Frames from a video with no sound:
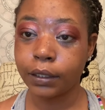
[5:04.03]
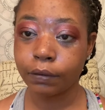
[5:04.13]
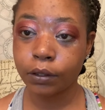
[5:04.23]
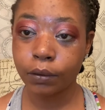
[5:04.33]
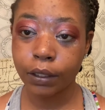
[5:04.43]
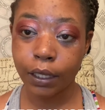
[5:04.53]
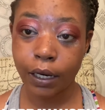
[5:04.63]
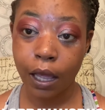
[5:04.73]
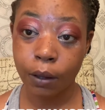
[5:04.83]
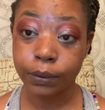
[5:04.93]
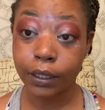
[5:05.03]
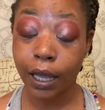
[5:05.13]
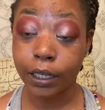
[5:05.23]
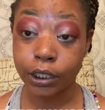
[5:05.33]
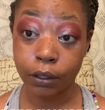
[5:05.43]
to it that helps the
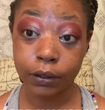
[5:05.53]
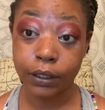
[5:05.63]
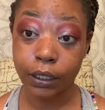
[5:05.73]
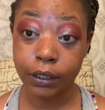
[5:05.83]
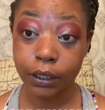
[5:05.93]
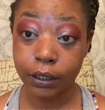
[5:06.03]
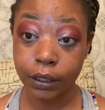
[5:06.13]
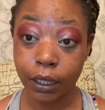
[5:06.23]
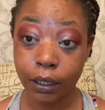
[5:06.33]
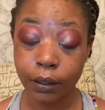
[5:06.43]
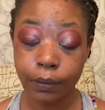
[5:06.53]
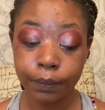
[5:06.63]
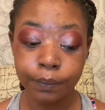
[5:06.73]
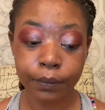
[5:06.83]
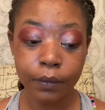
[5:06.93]
eyeshadow stick to the skin.
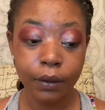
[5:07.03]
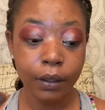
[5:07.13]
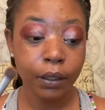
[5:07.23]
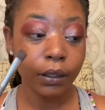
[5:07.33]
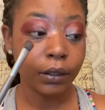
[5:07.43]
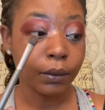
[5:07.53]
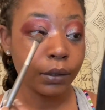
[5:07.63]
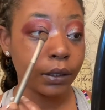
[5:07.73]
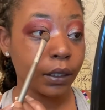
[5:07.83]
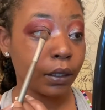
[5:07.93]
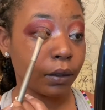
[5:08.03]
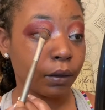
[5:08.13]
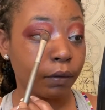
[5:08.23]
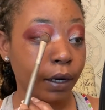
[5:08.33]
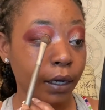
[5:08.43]
So I'm just gonna
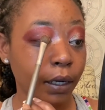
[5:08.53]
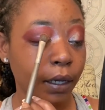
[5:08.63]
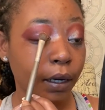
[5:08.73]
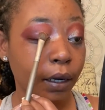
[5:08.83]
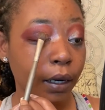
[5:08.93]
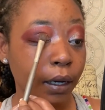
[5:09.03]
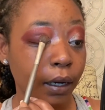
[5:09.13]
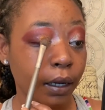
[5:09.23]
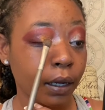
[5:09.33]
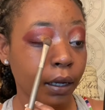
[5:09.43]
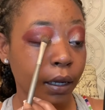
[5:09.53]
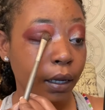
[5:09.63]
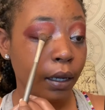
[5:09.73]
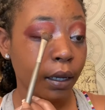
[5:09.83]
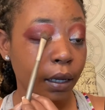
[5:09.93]
go right here
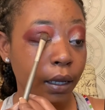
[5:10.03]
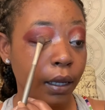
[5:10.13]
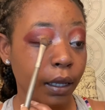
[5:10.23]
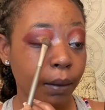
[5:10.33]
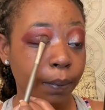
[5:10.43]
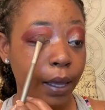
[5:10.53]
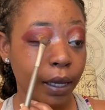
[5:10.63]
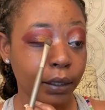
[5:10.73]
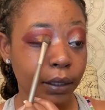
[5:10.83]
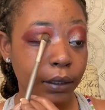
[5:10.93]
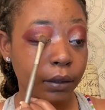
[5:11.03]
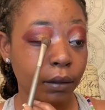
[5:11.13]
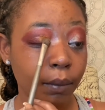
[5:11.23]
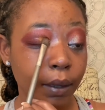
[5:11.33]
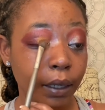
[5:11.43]
and pack this
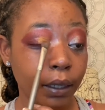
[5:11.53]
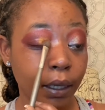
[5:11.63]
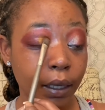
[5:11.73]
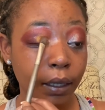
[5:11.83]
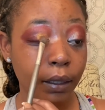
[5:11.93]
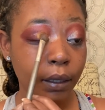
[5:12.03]
on my lid.